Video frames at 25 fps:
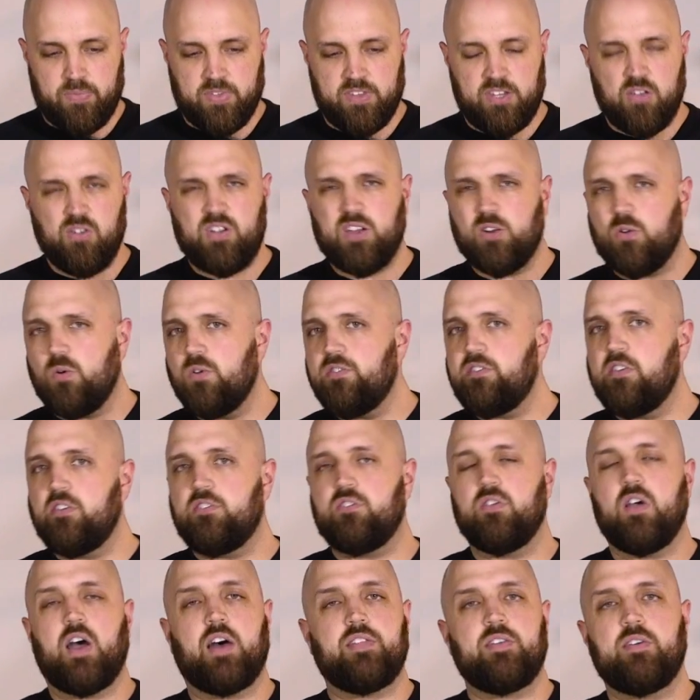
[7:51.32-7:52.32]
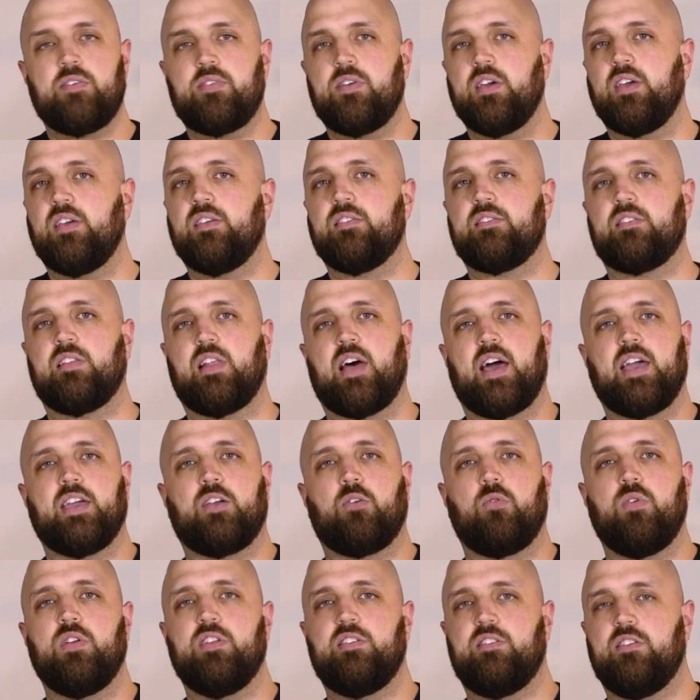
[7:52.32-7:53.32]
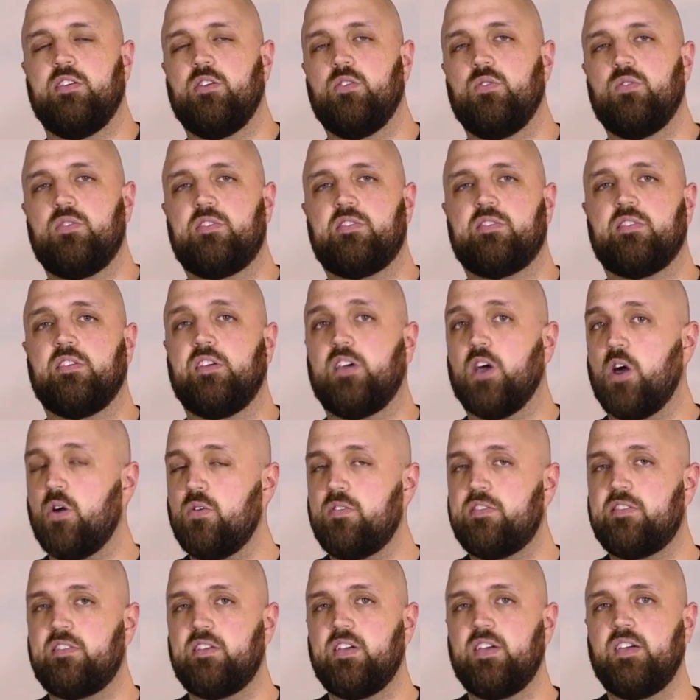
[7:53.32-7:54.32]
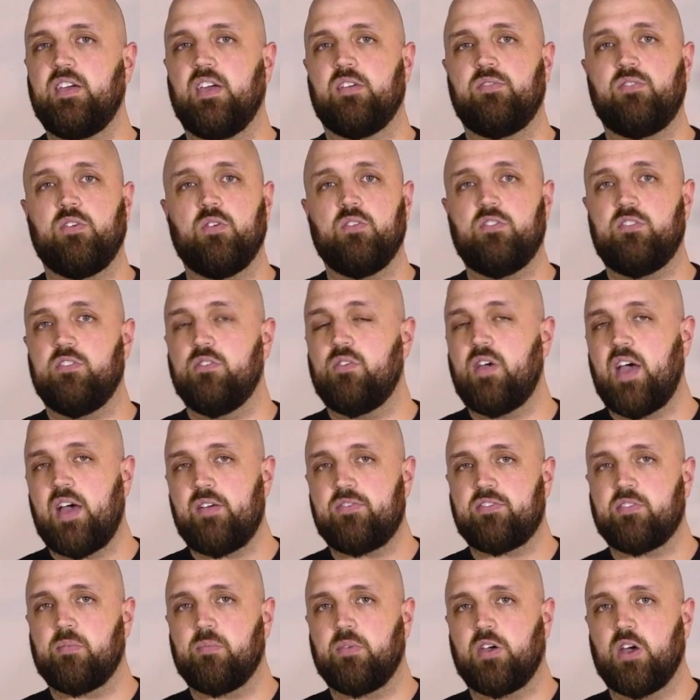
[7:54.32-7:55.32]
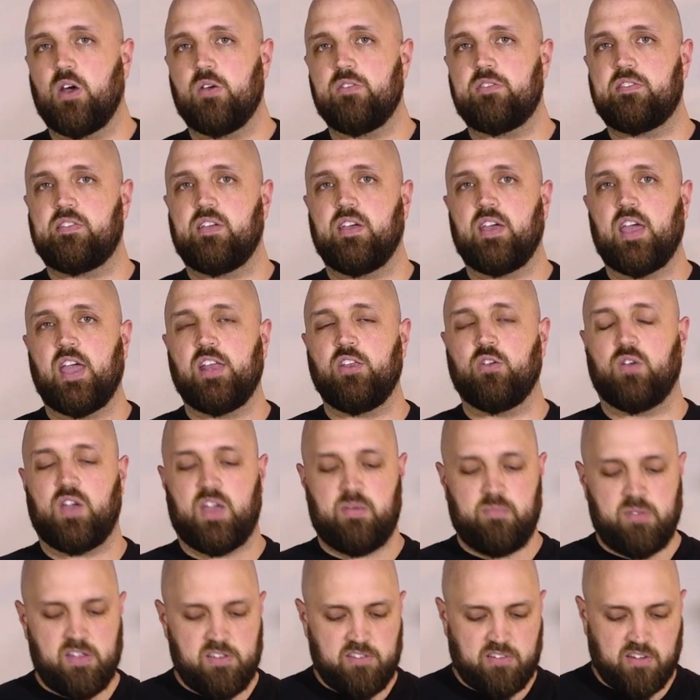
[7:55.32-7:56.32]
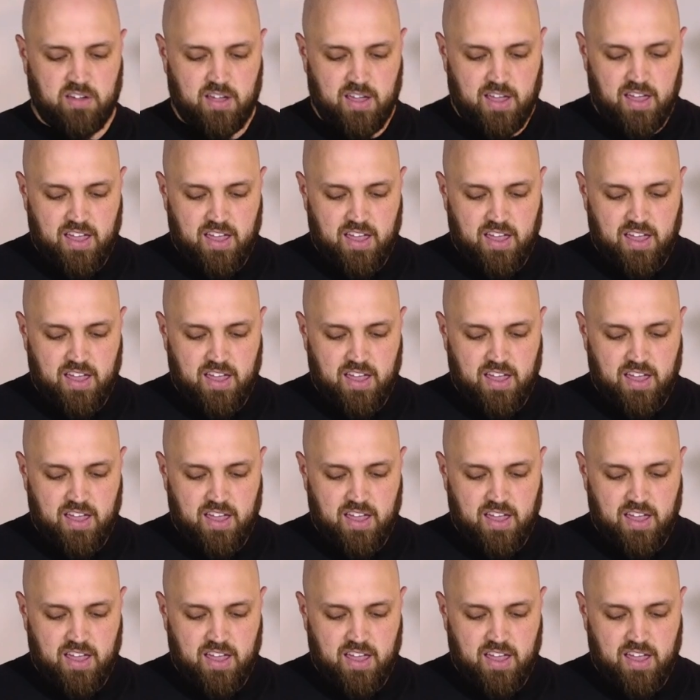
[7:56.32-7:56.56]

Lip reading: You can also do other things like reduce ghosting if you do have some ghosting in your image.